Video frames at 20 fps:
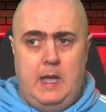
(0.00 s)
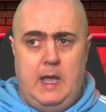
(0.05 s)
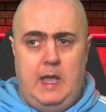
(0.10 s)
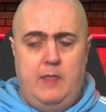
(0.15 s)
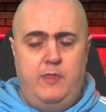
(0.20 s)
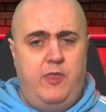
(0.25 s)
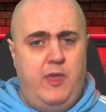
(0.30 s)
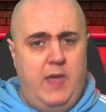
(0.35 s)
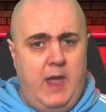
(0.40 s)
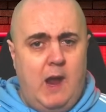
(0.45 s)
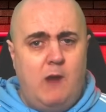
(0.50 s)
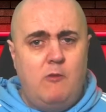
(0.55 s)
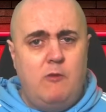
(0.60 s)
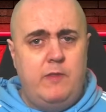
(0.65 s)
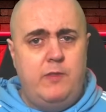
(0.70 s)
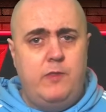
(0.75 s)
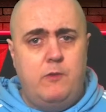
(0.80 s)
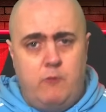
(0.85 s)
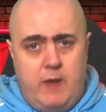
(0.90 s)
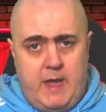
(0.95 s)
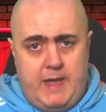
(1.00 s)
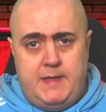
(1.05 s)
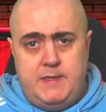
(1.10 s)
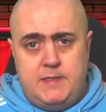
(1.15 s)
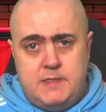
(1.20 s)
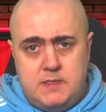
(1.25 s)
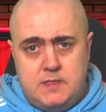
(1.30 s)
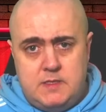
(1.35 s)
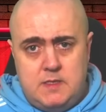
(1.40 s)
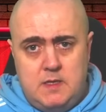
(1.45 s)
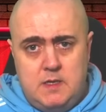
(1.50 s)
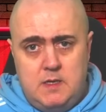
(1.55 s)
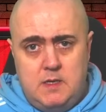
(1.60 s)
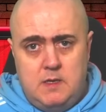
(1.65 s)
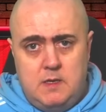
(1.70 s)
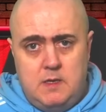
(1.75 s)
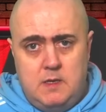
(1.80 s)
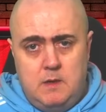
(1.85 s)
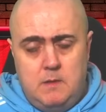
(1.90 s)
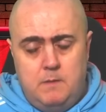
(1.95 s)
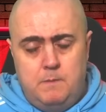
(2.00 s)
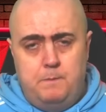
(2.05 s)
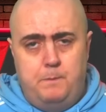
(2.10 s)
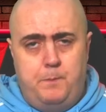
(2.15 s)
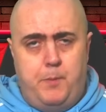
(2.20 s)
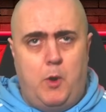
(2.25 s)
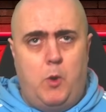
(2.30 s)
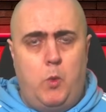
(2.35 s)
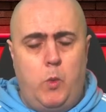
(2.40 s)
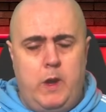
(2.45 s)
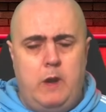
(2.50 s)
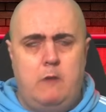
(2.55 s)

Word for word: And they're in the race, but